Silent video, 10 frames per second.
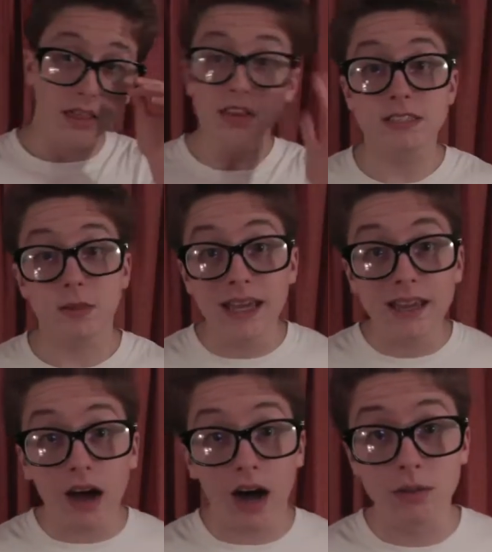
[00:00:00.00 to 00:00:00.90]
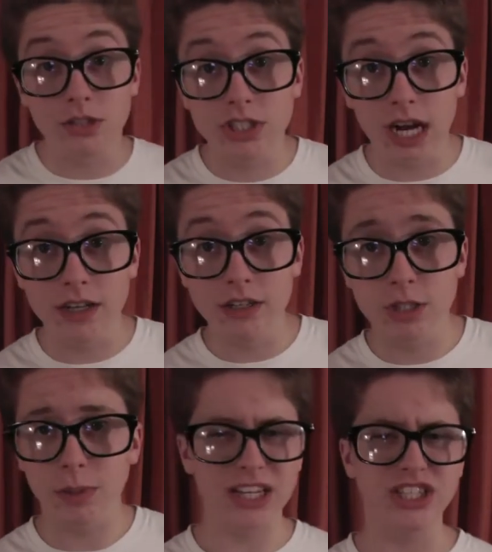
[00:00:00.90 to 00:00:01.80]
This week, I was
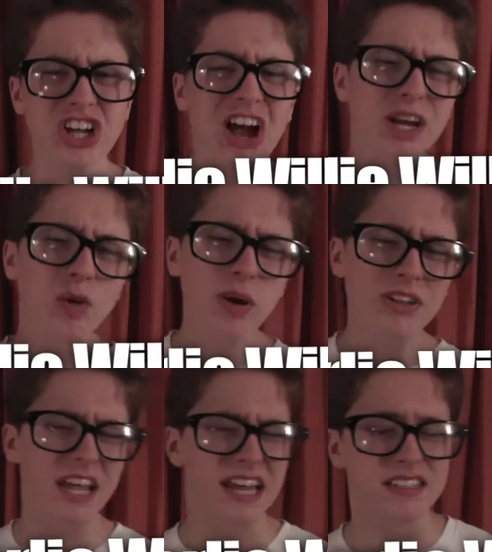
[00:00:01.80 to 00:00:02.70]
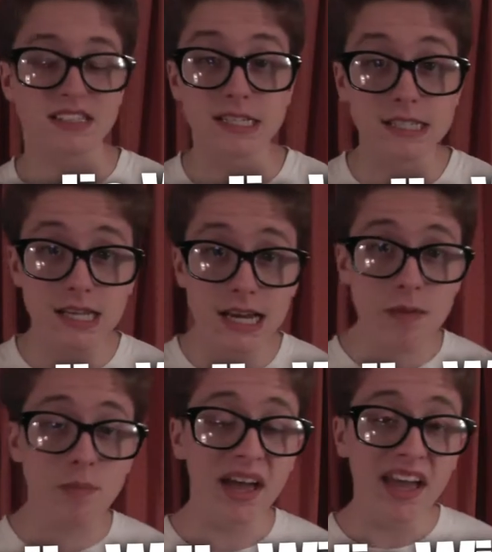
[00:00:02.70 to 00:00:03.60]
challenged by Charlie Wilkins to
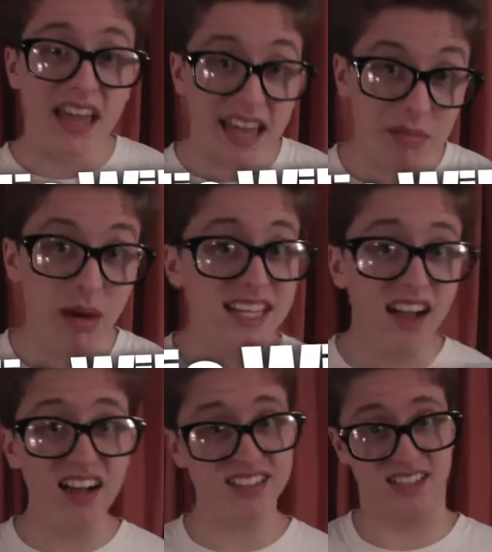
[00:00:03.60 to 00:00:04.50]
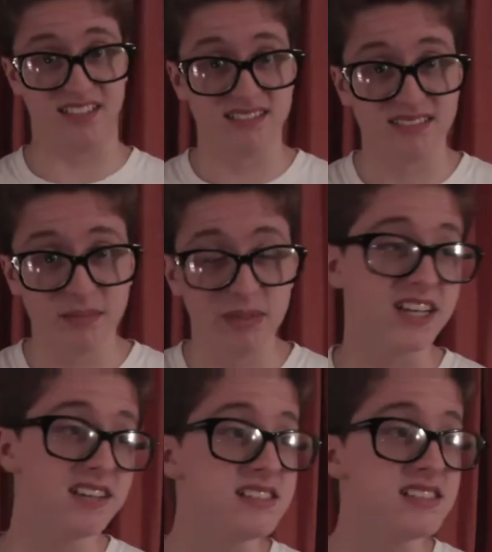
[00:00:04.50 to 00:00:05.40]
sleep in my garden
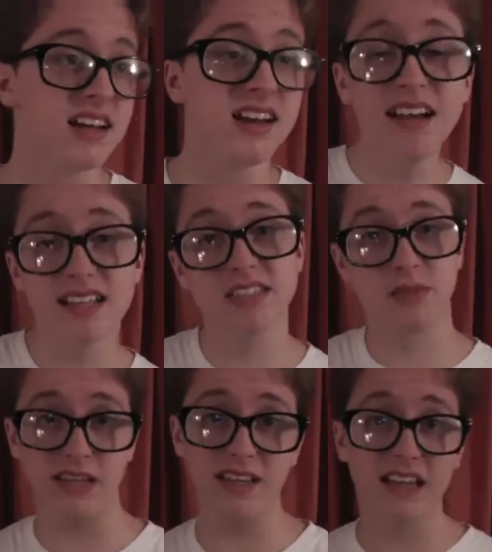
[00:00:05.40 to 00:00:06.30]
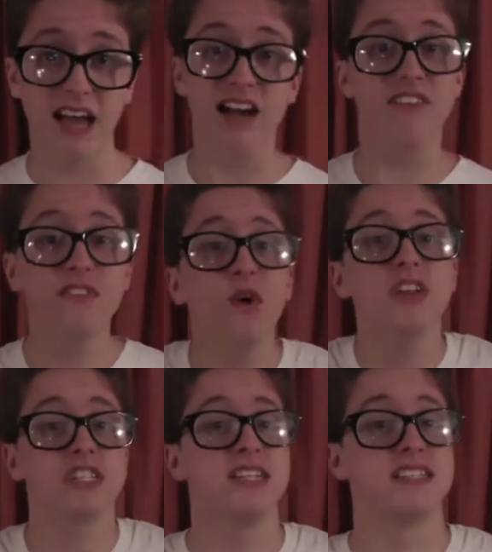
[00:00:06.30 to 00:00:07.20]
because last week I
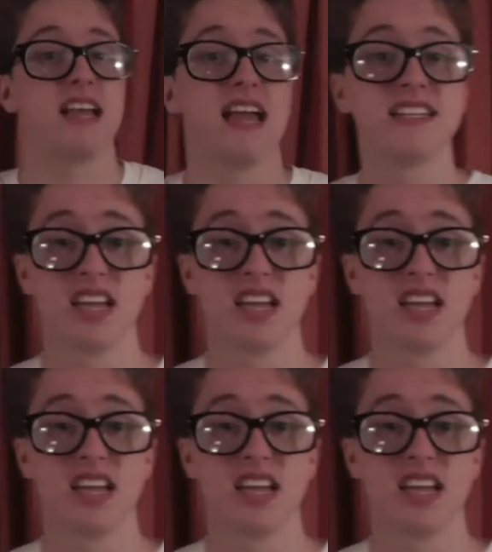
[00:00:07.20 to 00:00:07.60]
foolishly said,